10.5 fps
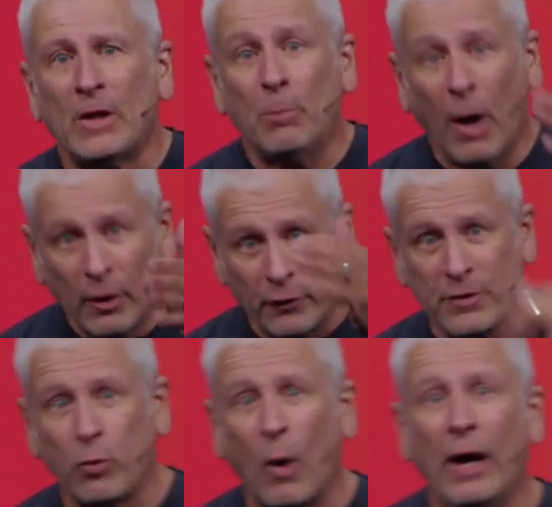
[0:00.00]

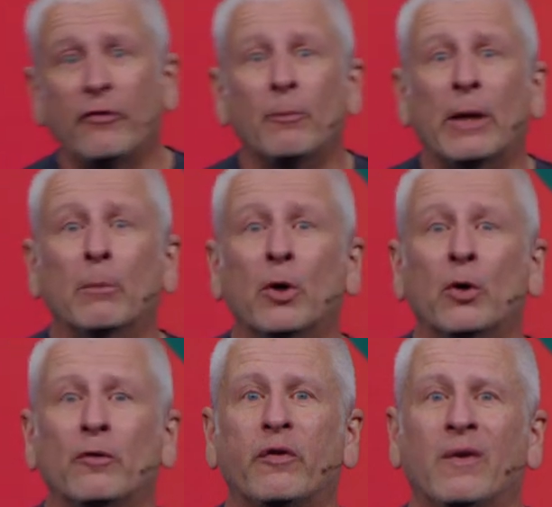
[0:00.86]
Potiphar's wife made a
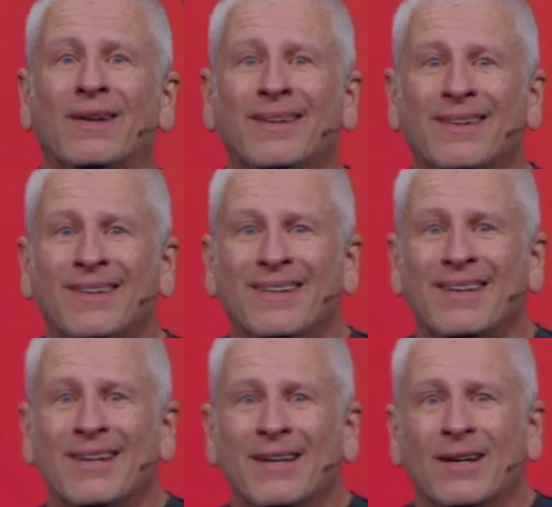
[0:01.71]
move
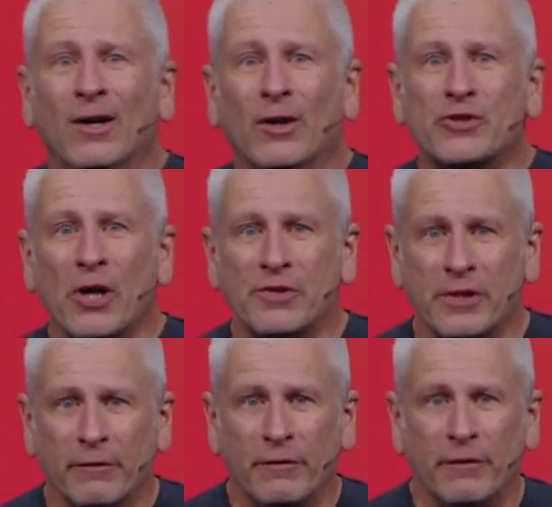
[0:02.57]
on
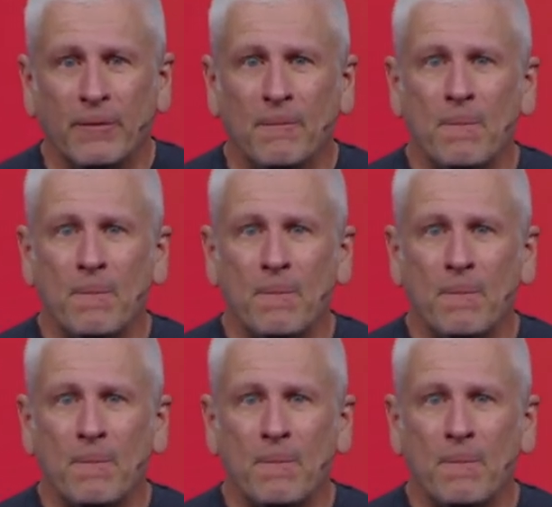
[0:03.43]
Joseph.